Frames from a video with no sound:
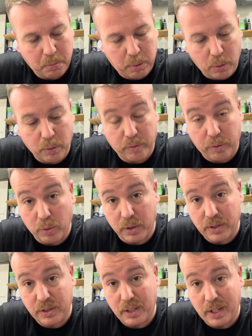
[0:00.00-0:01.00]
pull
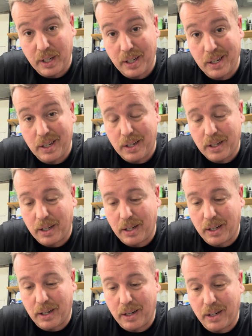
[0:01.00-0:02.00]
force
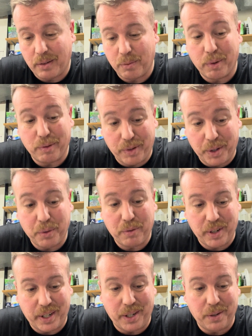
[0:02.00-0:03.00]
review
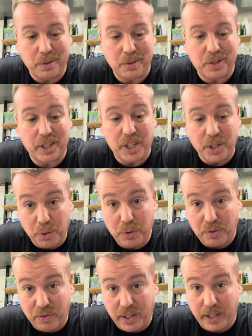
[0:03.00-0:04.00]
videos,
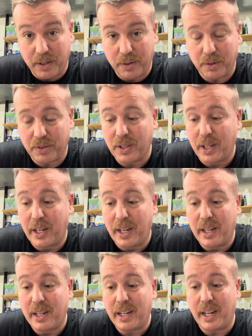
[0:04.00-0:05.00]
use videos
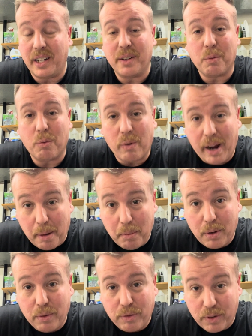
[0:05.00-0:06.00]
in the
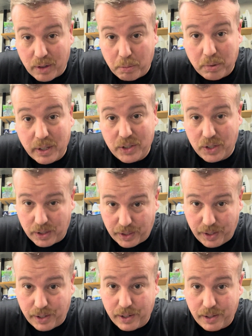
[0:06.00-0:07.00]
Rambo First Blood
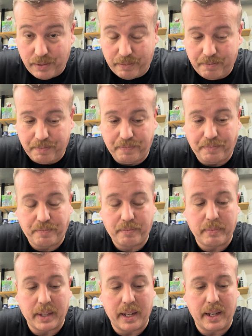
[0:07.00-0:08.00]
Junkyard.
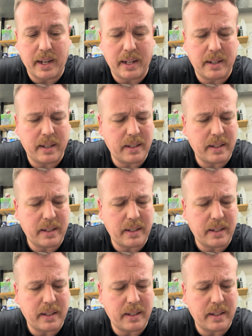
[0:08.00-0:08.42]
And